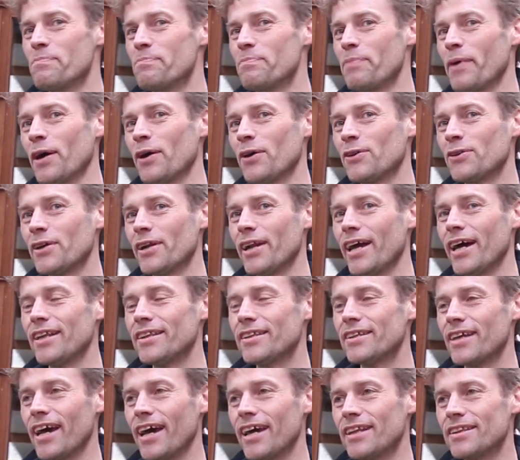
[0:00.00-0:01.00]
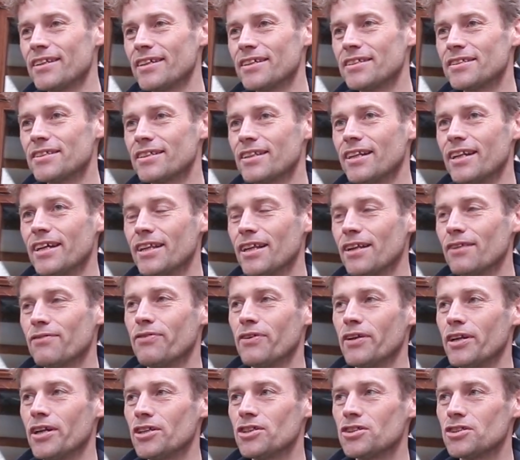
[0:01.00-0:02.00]
Poetland and this little
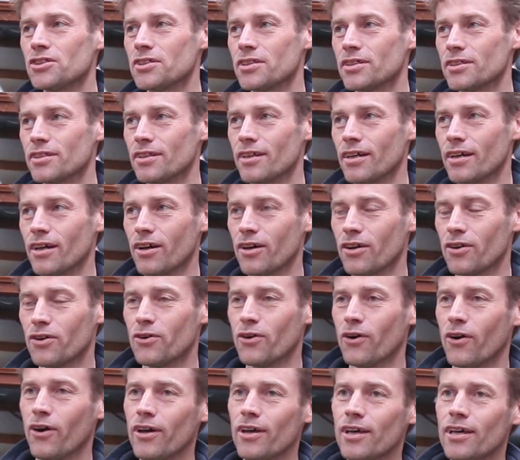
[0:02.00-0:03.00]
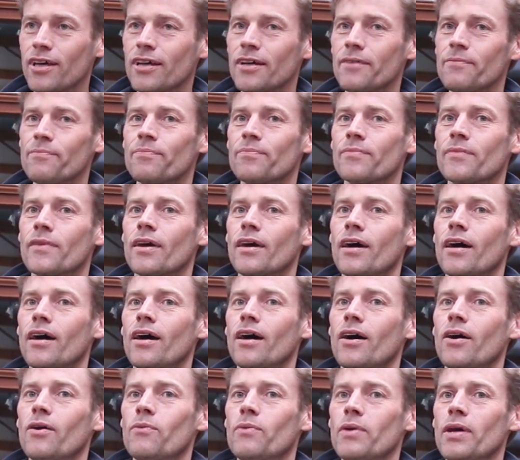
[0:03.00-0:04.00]
village, Goit,
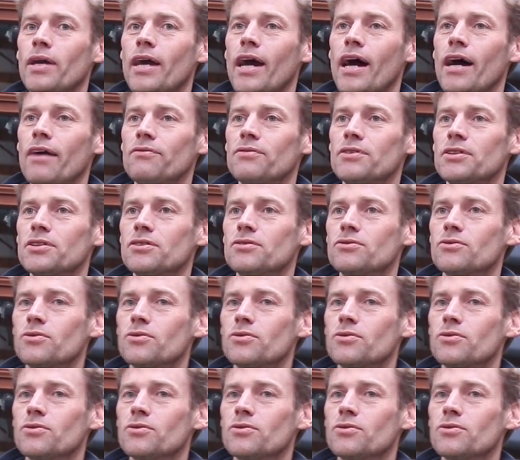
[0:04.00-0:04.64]
we have this